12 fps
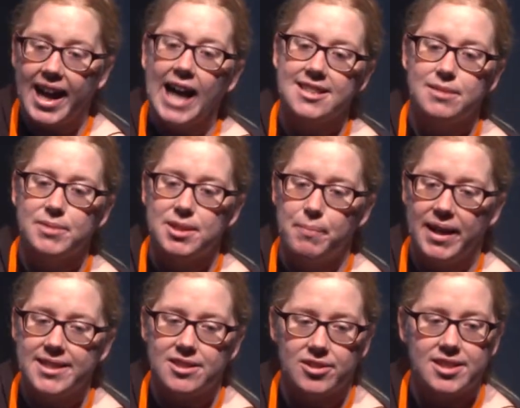customers are
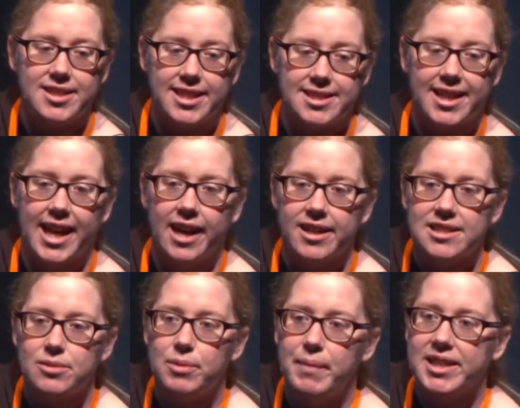based on cities and counties,
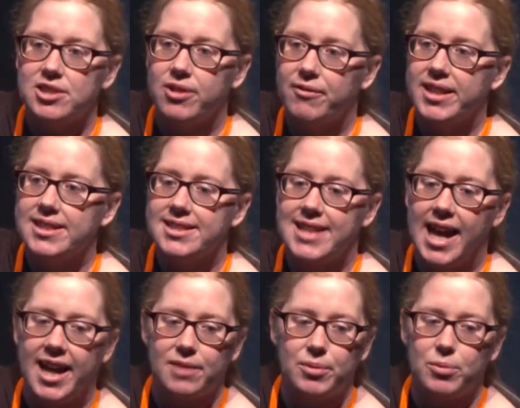so we make sure everything's
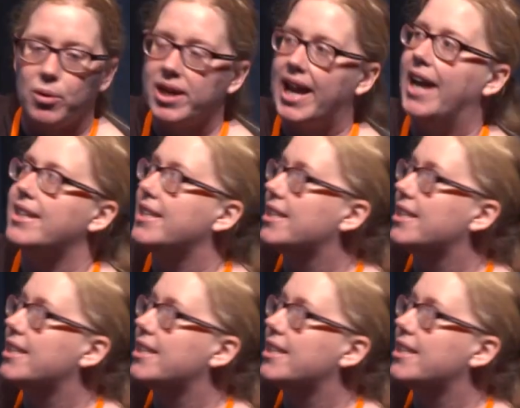tagged with what county